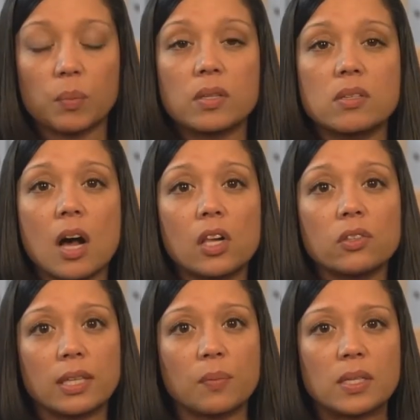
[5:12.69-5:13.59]
but the
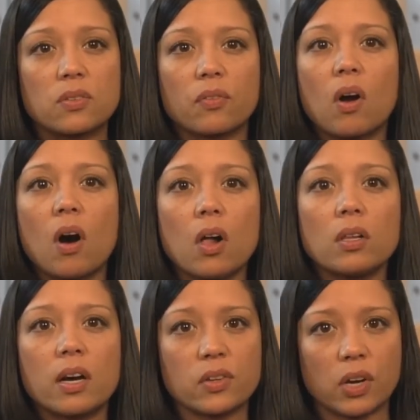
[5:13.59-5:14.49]
dollar limit for
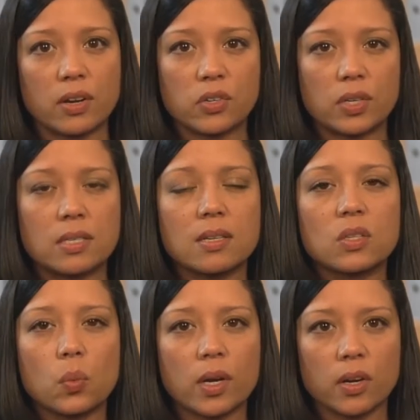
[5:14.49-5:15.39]
all other countries
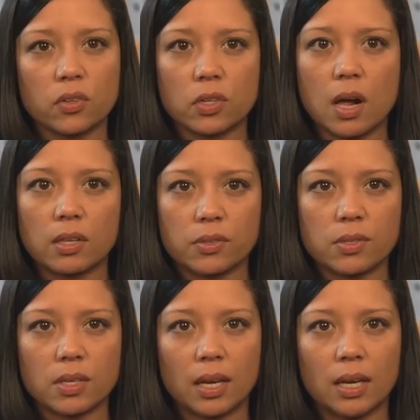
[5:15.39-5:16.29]
is $100.